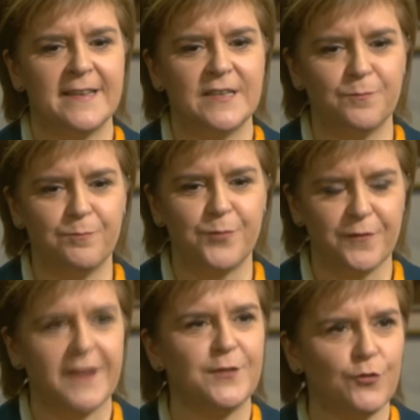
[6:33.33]
to
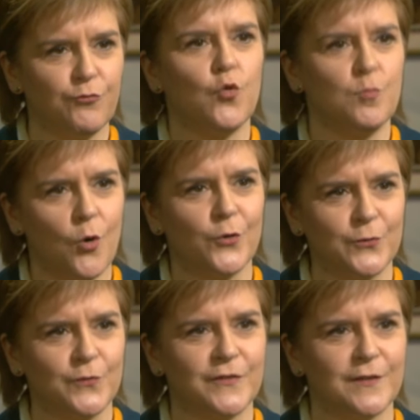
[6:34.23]
provide the role
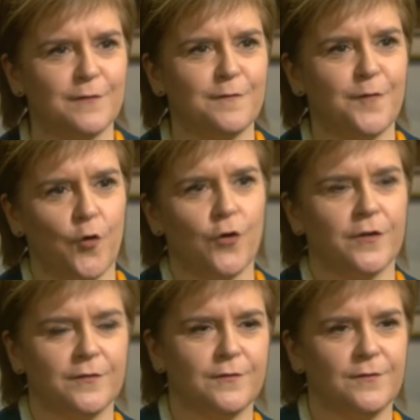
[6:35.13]
models
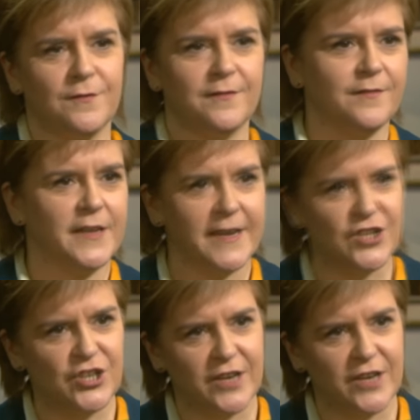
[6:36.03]
for the next